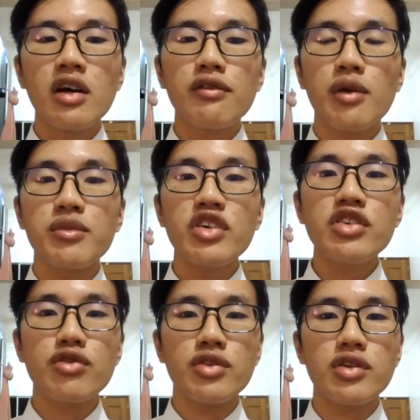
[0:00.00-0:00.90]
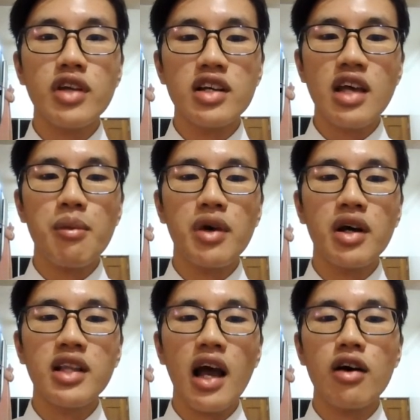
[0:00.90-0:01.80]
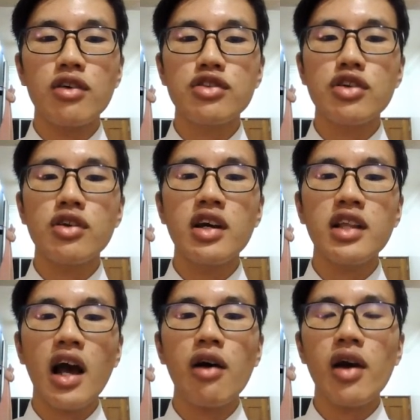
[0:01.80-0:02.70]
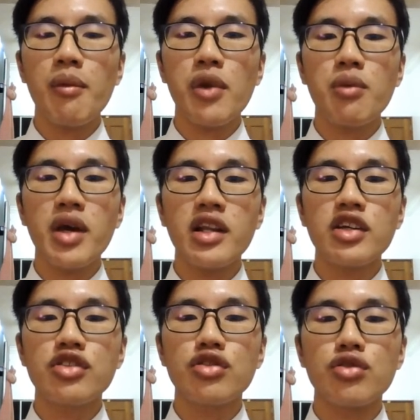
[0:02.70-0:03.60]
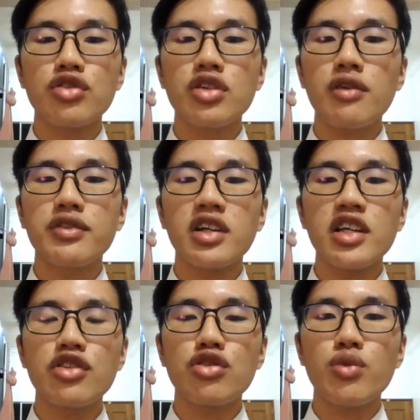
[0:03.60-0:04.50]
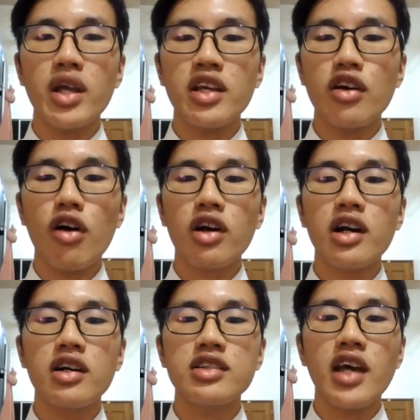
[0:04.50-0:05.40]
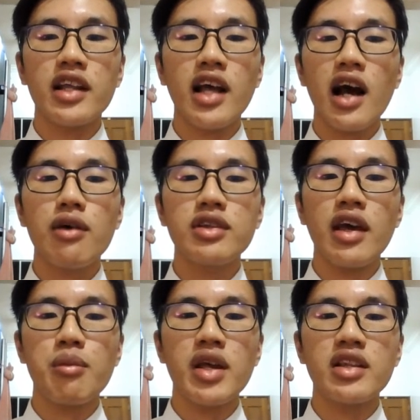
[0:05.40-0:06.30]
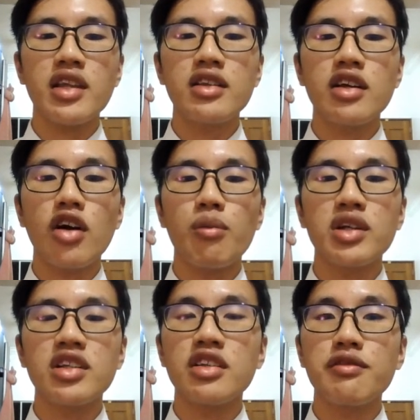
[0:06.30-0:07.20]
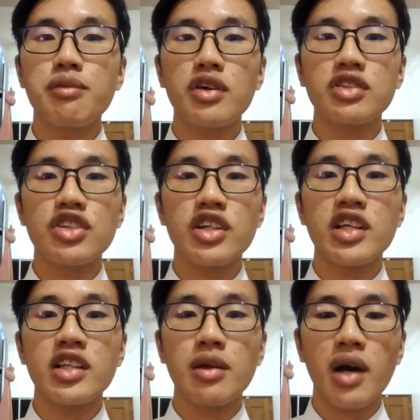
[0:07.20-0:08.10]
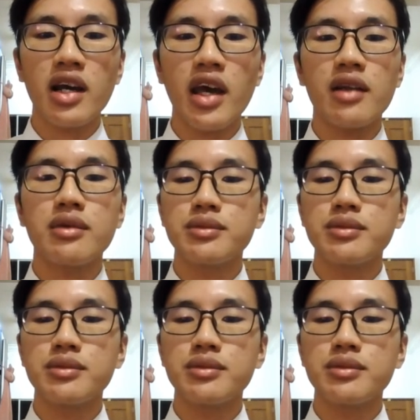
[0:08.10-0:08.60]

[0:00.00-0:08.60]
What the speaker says: From this assignment, I also learned how Apple managed to solve the issue when it occurs and how they maintain the competitive position in the market.